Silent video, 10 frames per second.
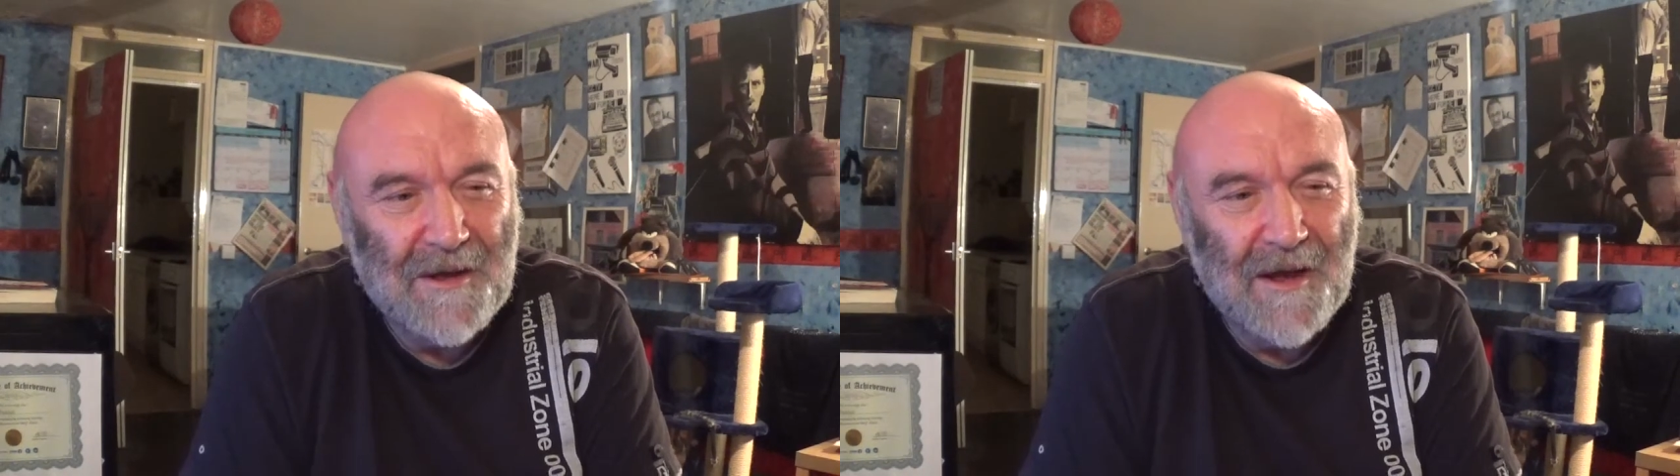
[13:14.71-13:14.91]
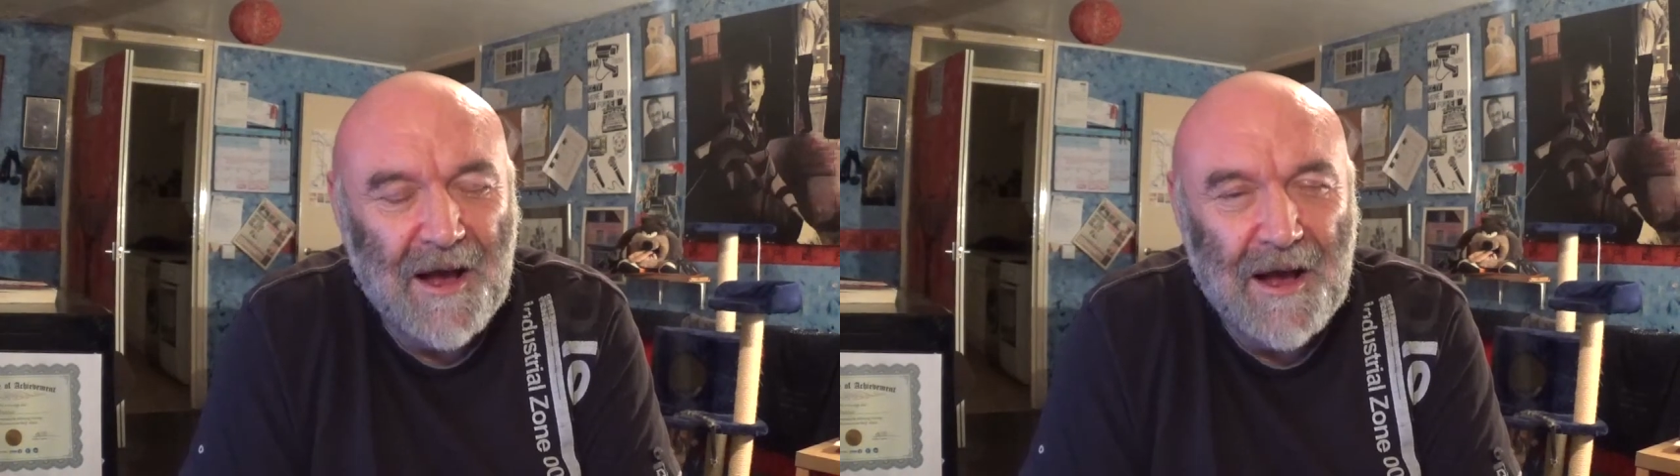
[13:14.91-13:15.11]

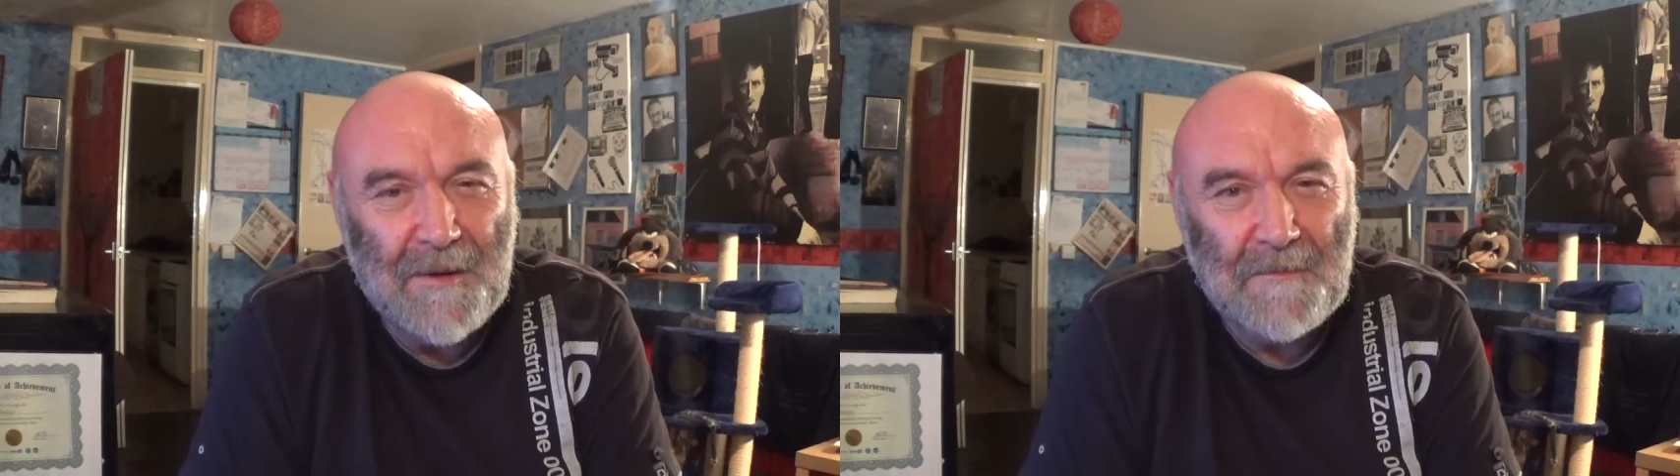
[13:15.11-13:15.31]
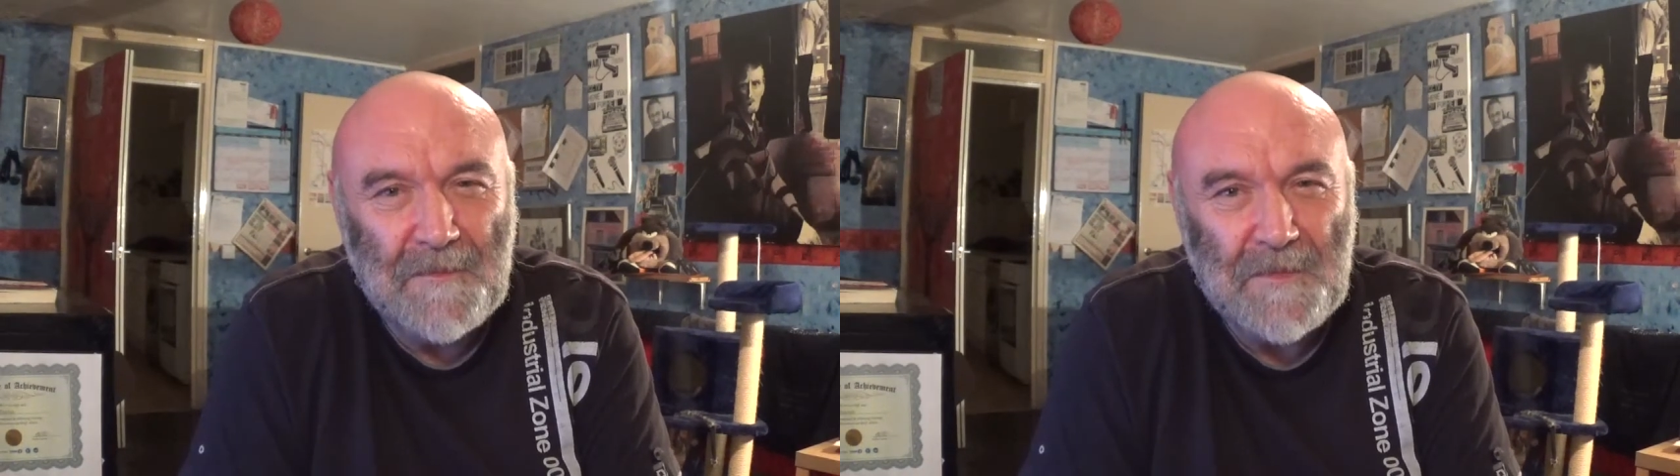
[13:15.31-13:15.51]

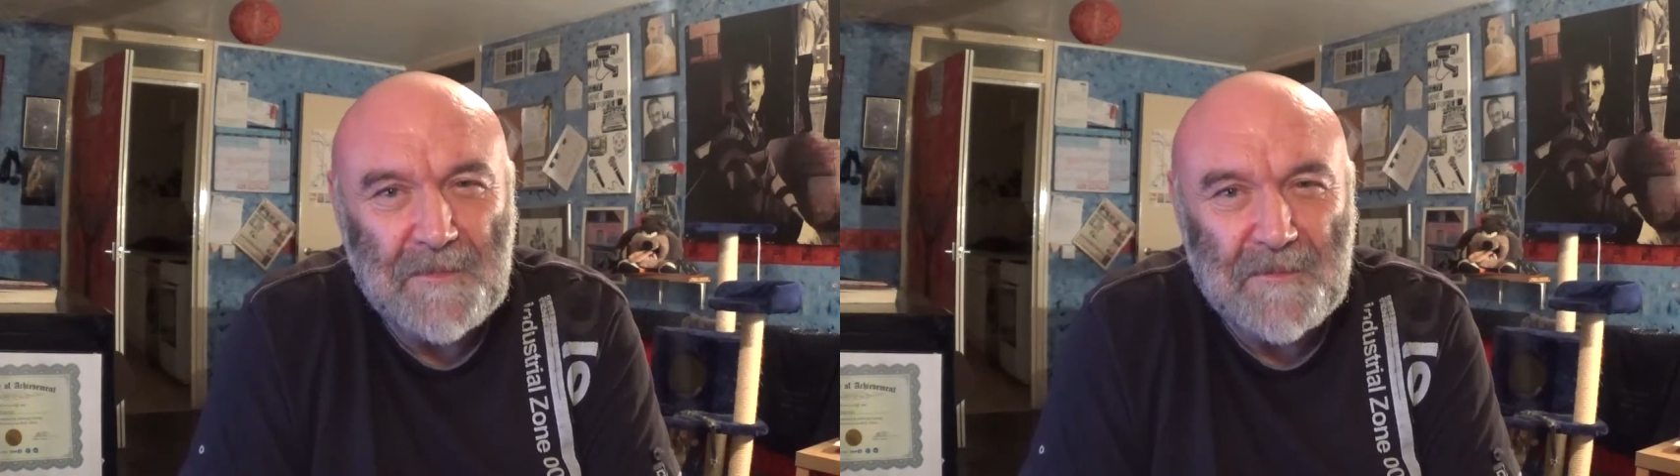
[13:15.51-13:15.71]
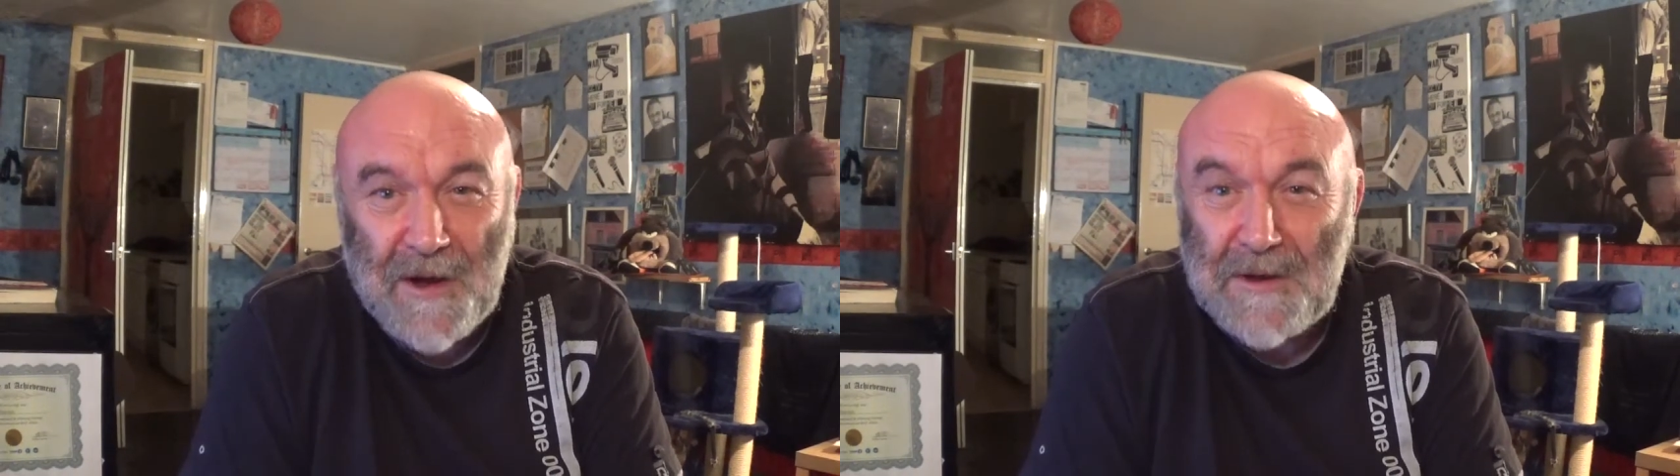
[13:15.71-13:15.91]

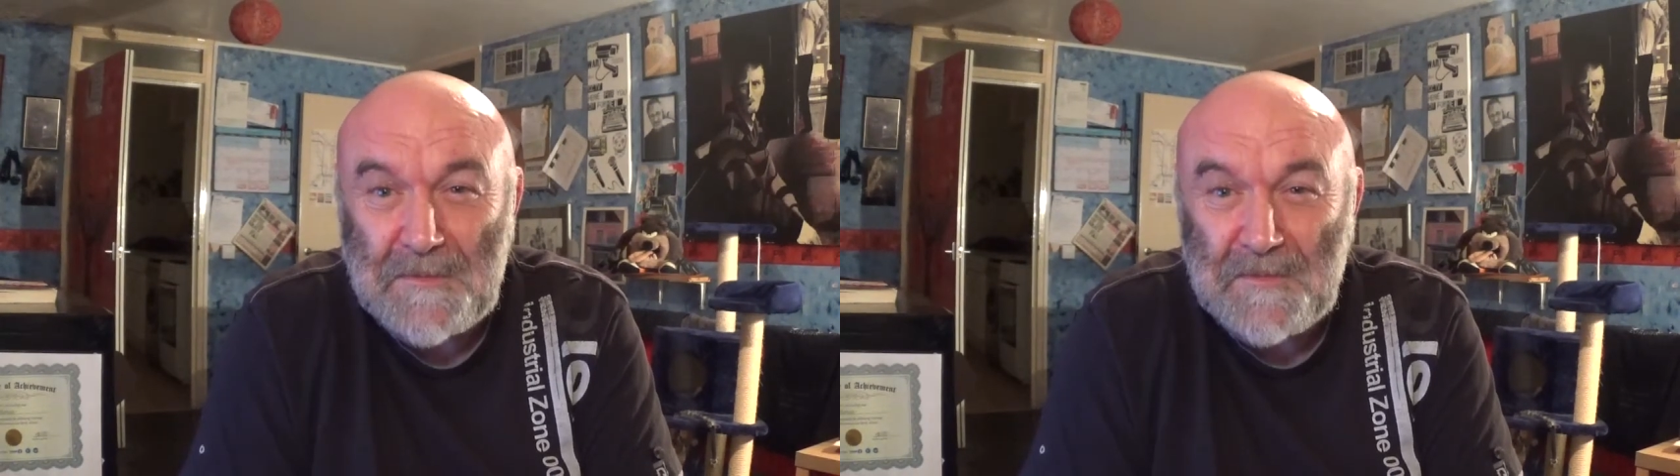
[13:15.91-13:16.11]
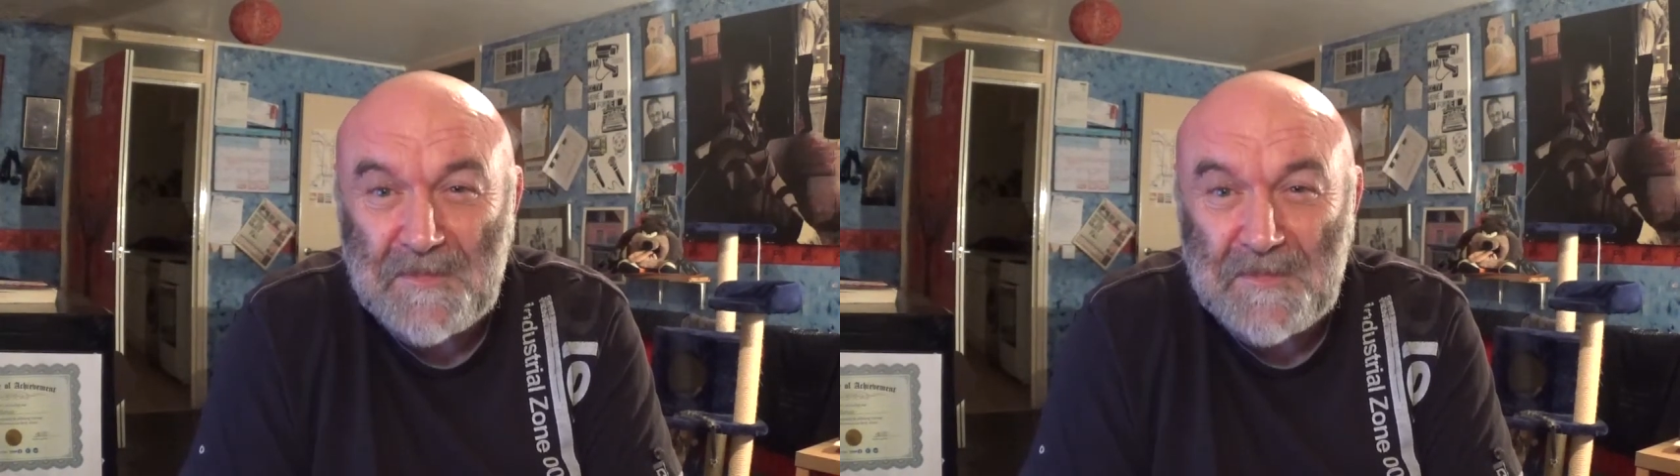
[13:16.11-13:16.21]
Right,